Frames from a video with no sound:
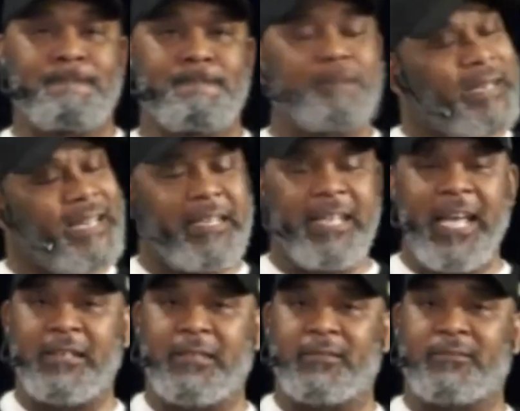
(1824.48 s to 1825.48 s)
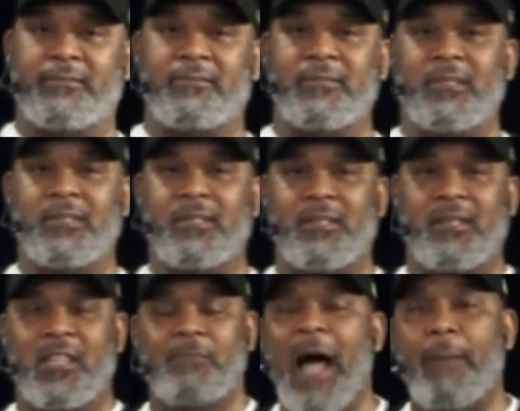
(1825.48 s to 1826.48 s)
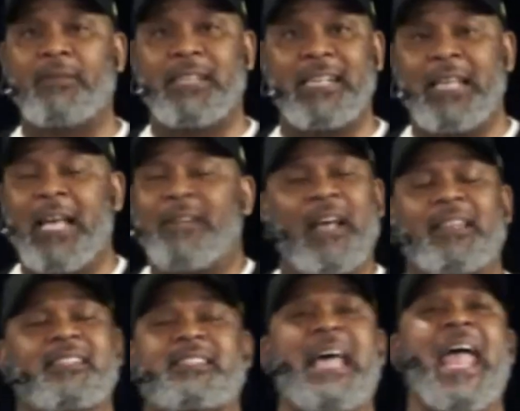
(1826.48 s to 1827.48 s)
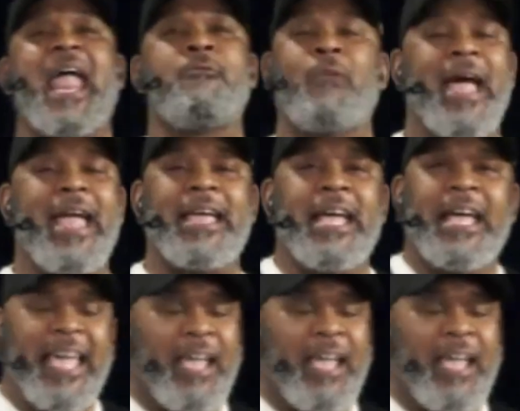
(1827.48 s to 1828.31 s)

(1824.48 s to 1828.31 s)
But he didn't. The Bible says that the same way he